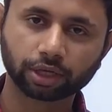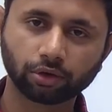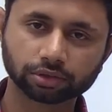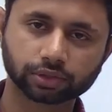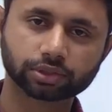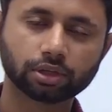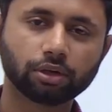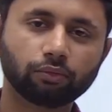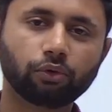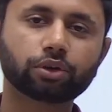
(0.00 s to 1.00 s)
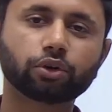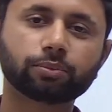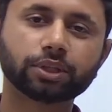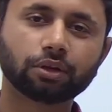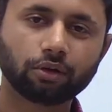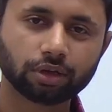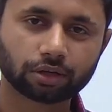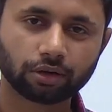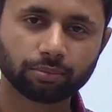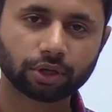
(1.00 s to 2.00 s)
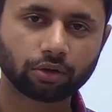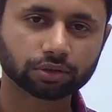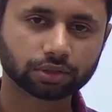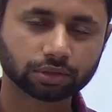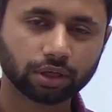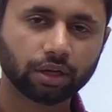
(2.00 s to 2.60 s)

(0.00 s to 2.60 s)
causes. What could be the non-economic causes?